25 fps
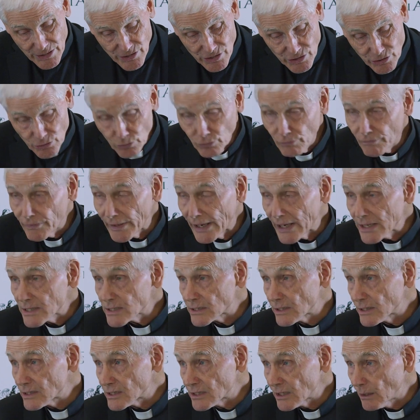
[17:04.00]
It's too
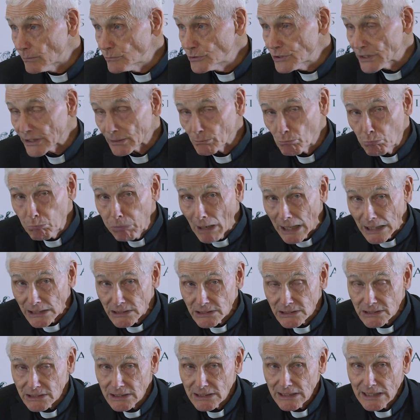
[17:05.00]
vast a subject.
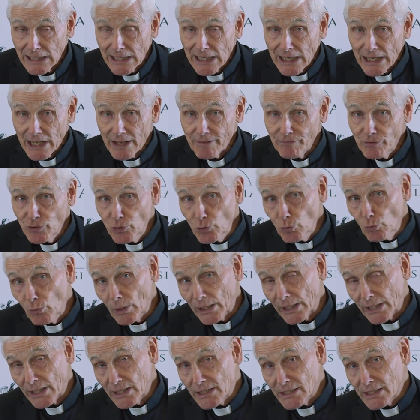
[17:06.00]
But if you
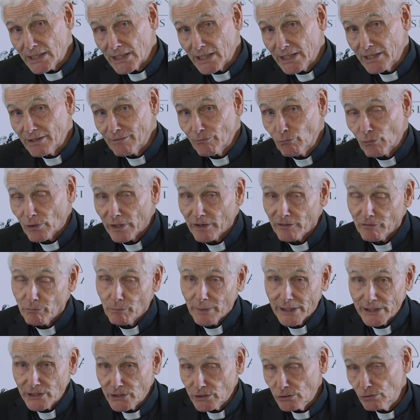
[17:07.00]
wanted to give one of
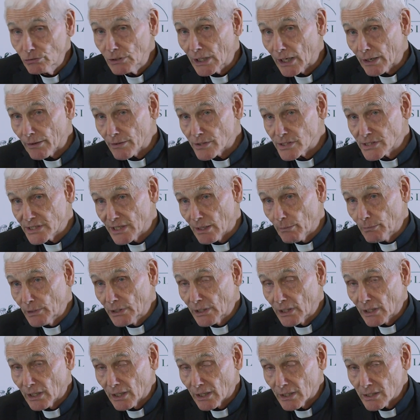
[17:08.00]
my two-hour
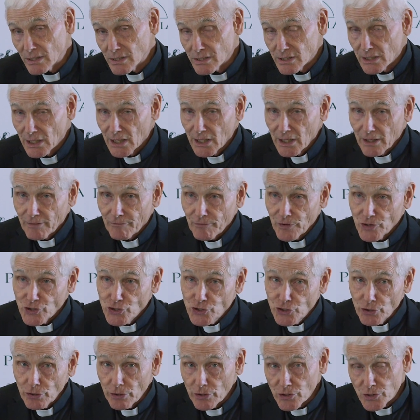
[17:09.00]
seminars for
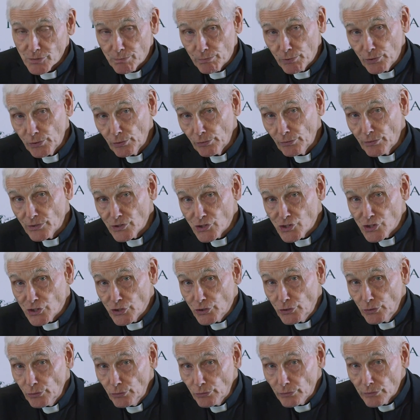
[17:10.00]
jurisprudence
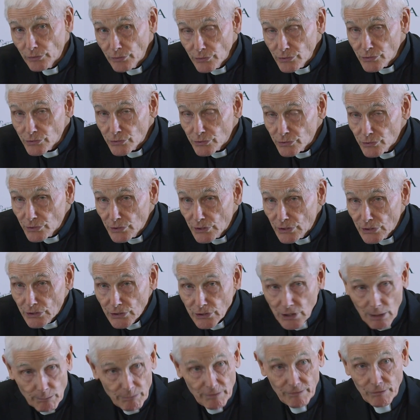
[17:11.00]
students,
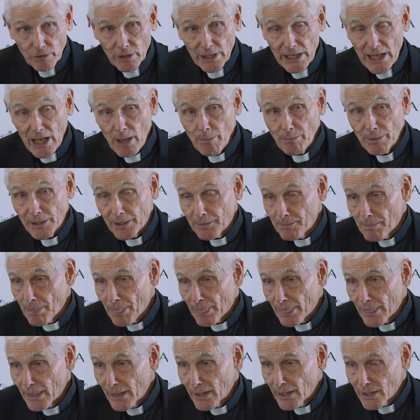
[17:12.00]
I'd be very happy."
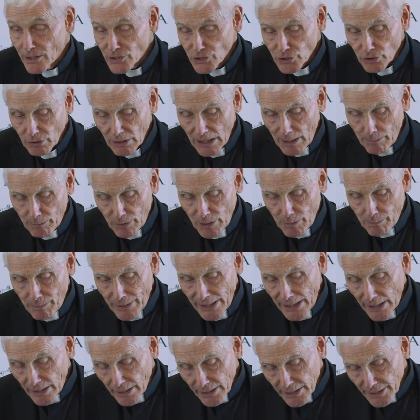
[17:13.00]
So I
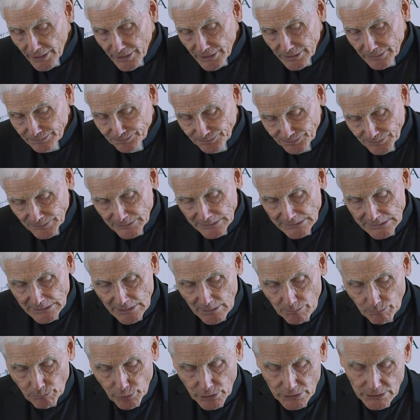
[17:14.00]
prepared it,
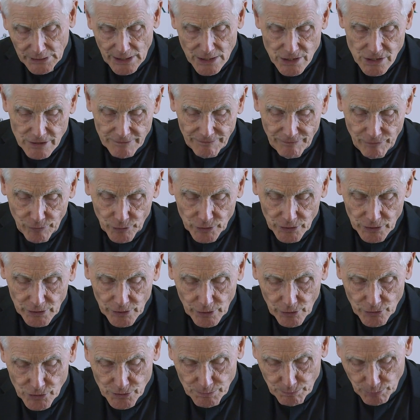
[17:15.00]
put lots of
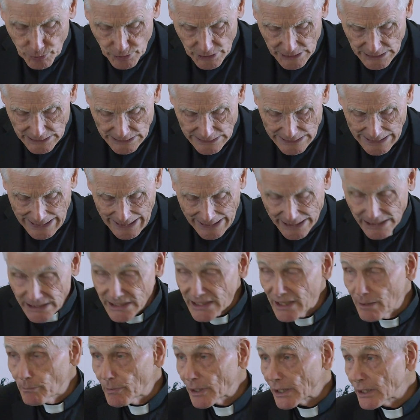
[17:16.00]
footnotes, put it in
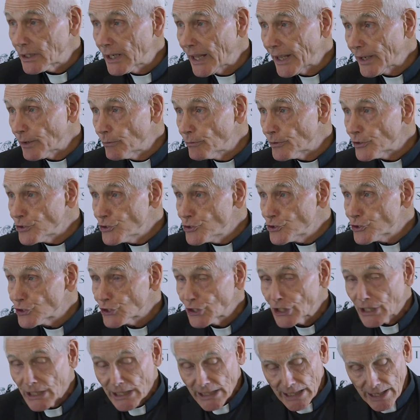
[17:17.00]
academic language,
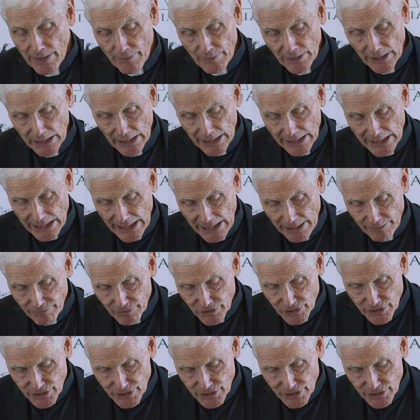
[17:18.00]
and then I gave